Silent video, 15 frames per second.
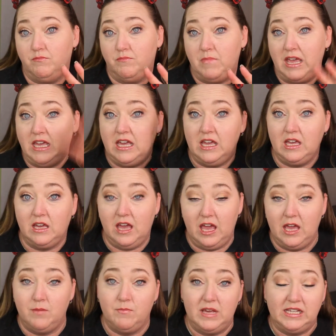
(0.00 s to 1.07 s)
making
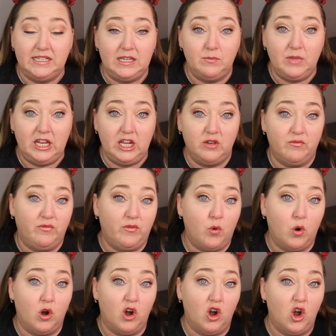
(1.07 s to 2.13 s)
a mixing medium
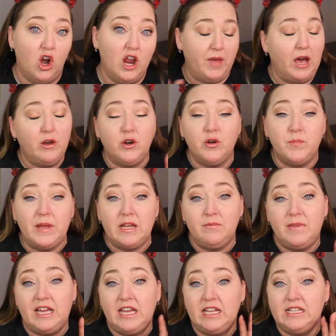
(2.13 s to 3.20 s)
for powdered
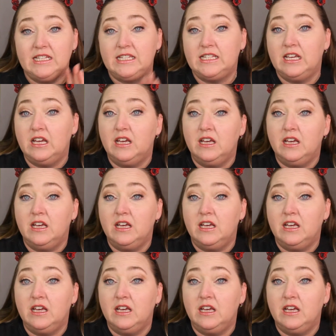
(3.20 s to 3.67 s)
pigments